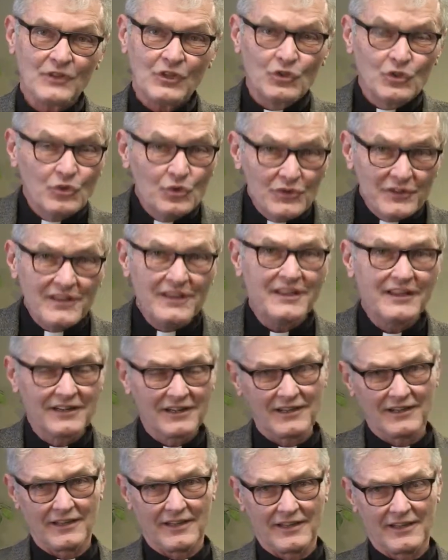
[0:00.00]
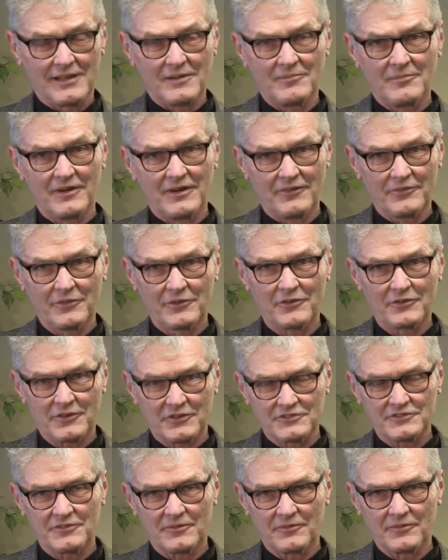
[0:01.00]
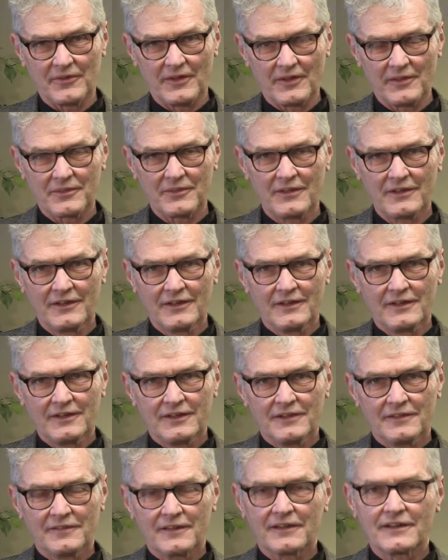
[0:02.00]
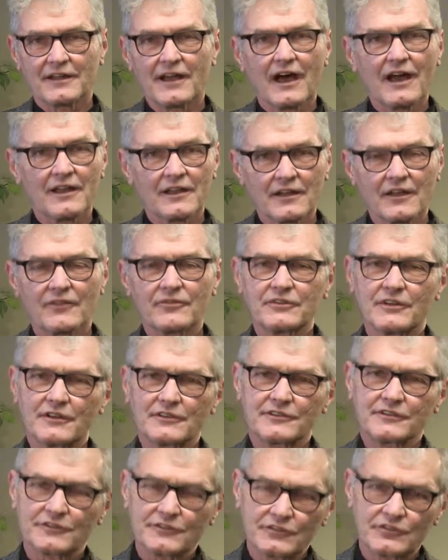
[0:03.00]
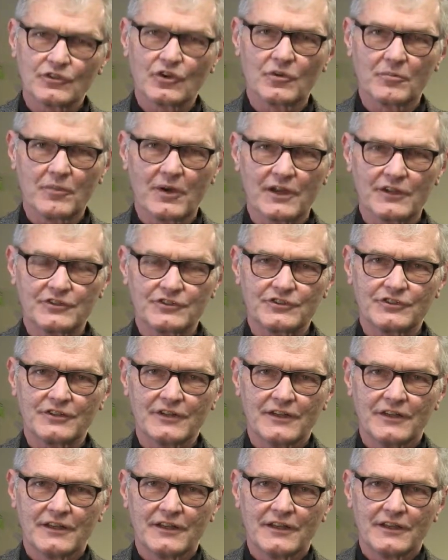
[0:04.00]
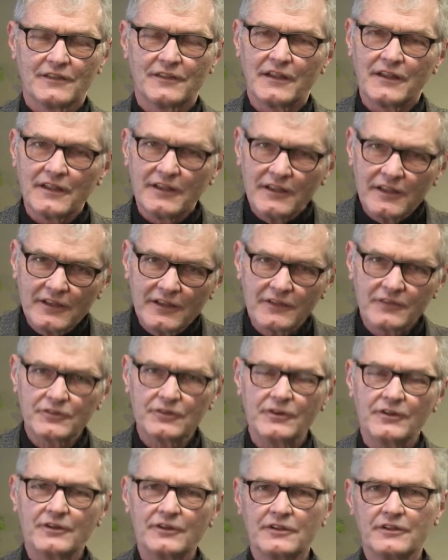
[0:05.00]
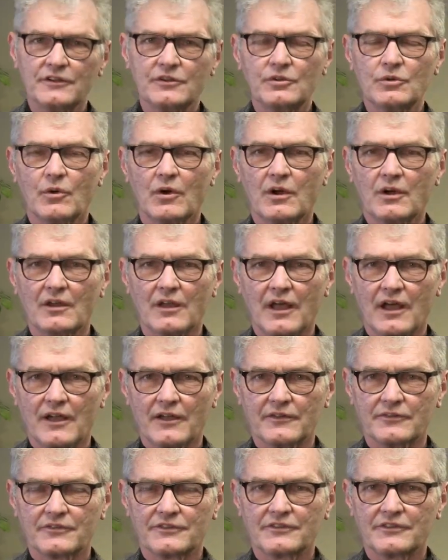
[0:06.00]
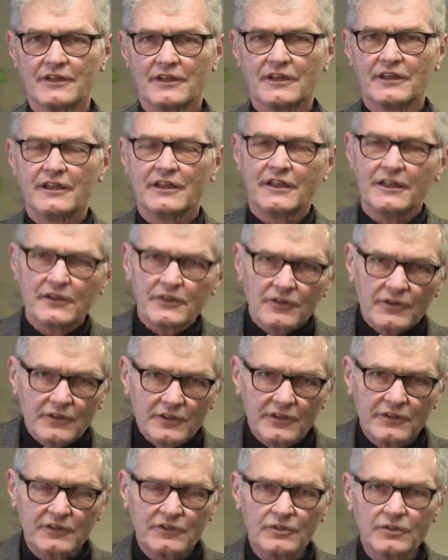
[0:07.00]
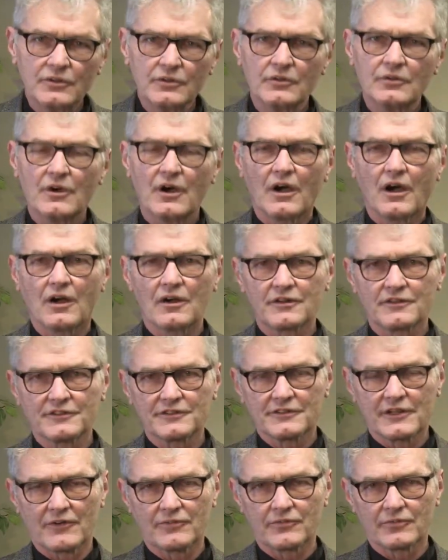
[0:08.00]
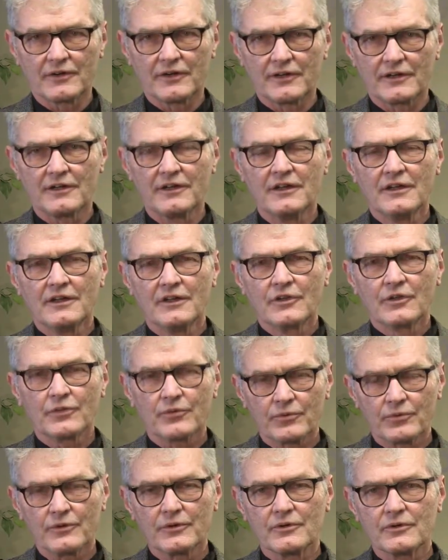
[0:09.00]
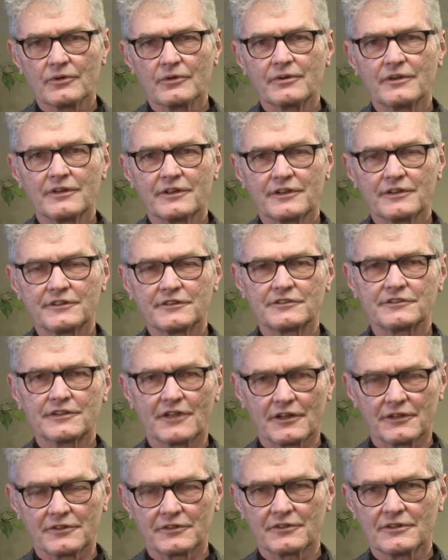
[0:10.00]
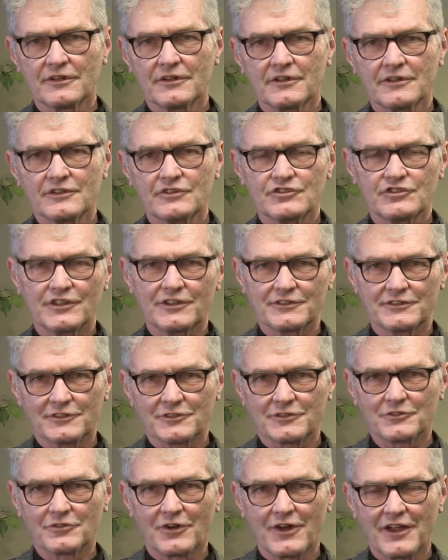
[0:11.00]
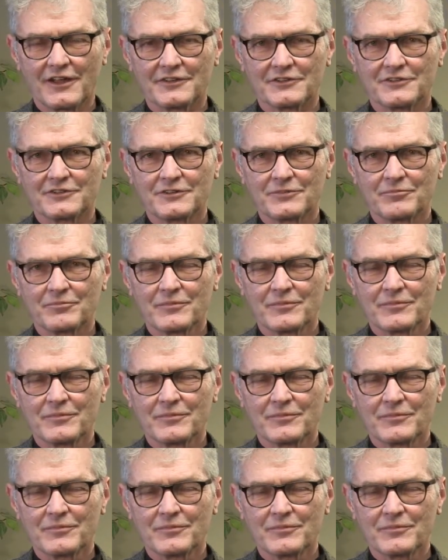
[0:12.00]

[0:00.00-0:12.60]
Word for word: unique claim of the Christian faith that God loved us so much that He entered into our lives, entered into our suffering through His Son, Jesus Christ.